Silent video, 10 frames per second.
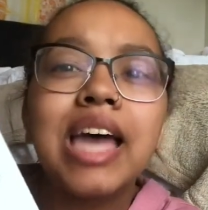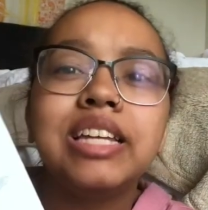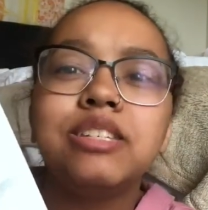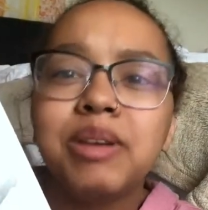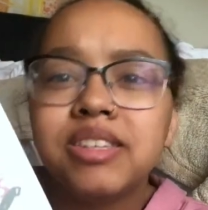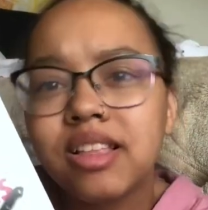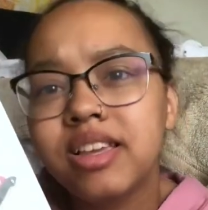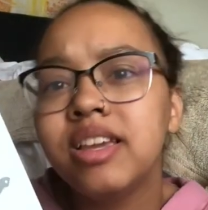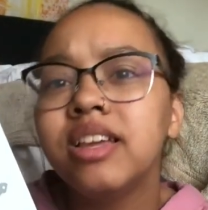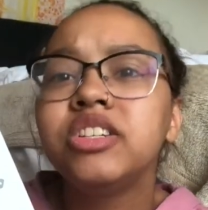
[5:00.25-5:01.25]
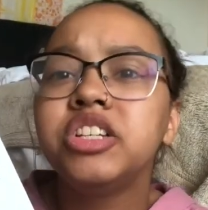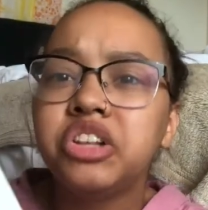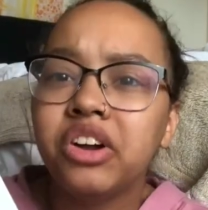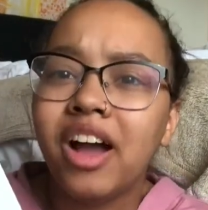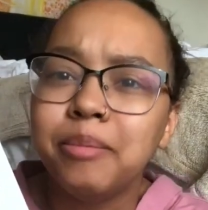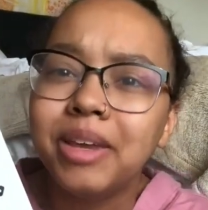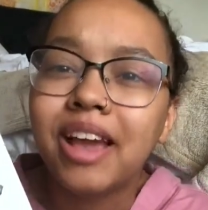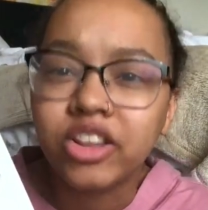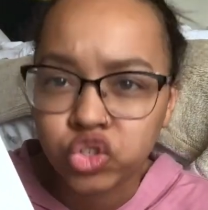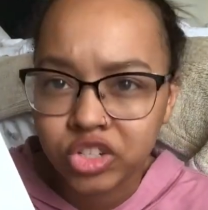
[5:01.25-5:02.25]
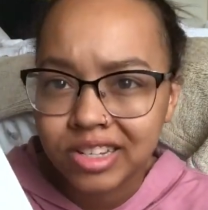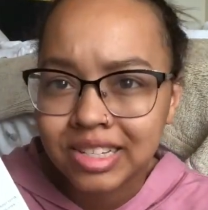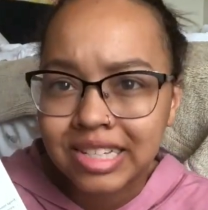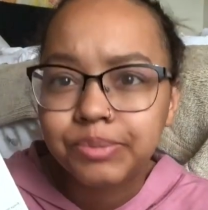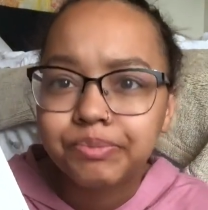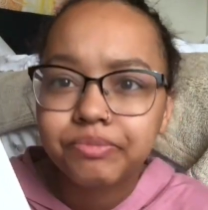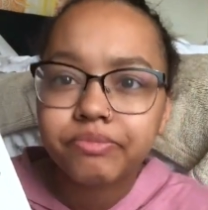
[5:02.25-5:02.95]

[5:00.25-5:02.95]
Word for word: and he's basically teaching her how to be an exorcist.